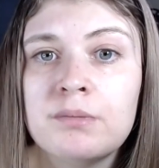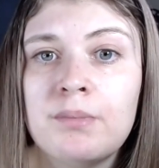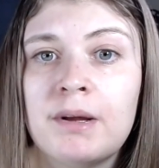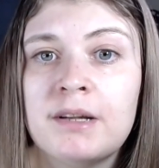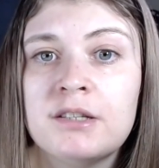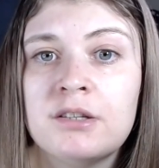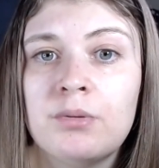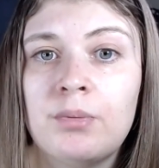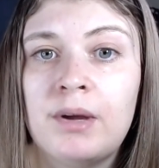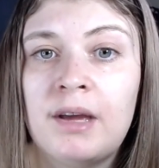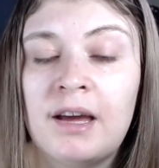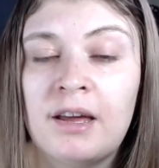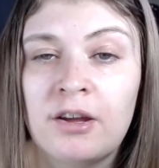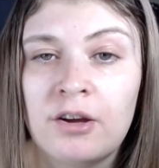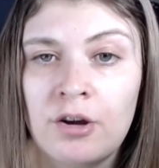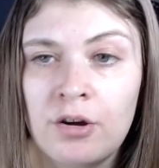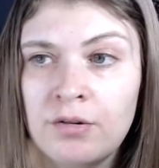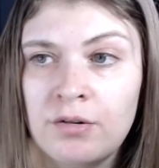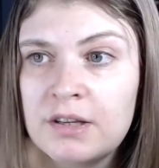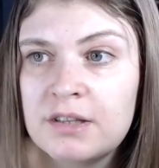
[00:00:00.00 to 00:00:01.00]
meant to eat and
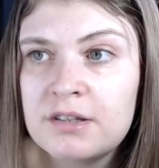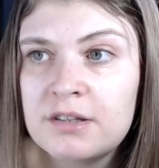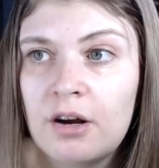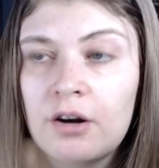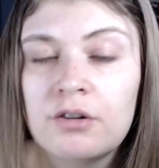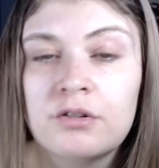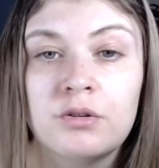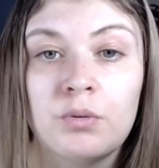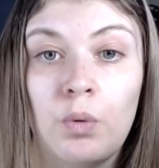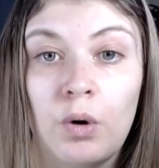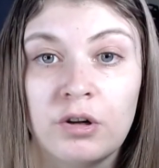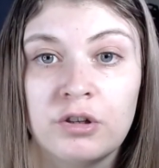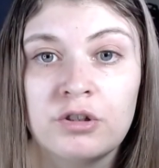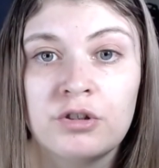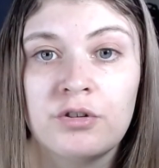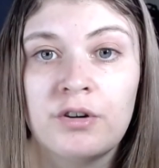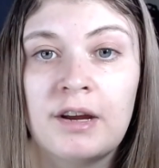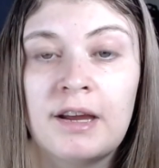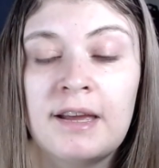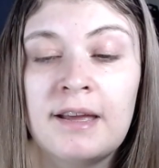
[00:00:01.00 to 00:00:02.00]
i only stuck to one
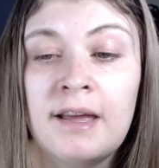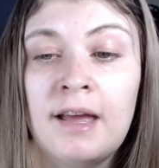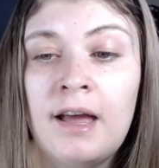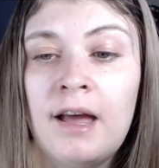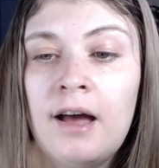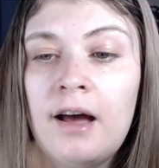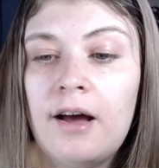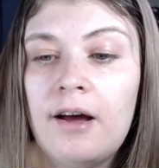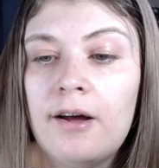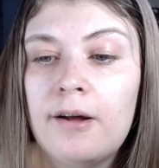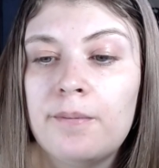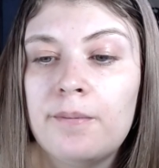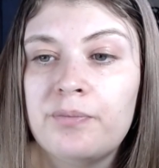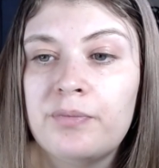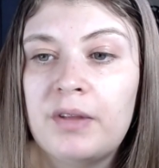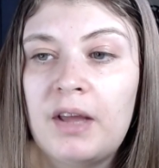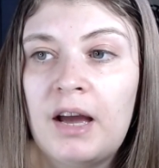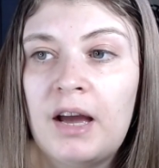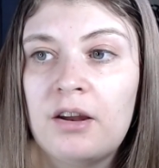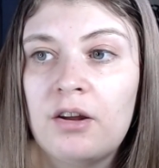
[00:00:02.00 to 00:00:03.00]
treat
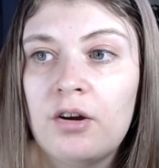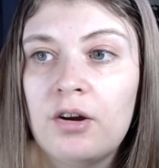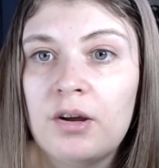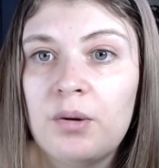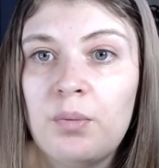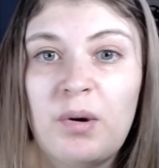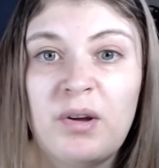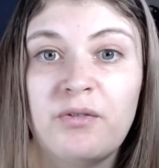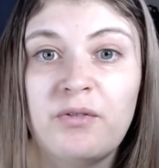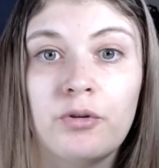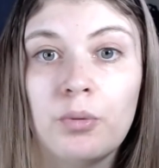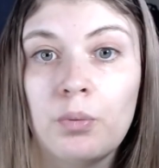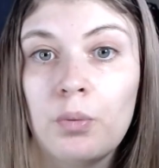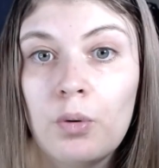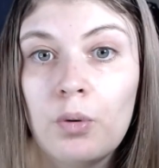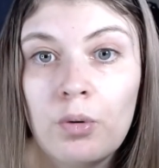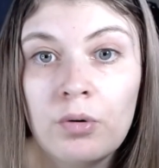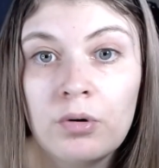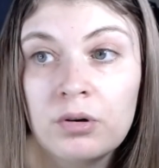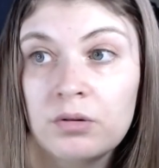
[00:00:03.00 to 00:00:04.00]
um, and I went for a
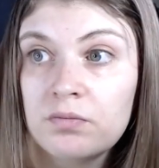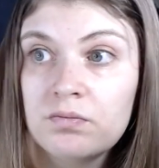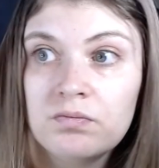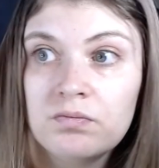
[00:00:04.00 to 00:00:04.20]
walk.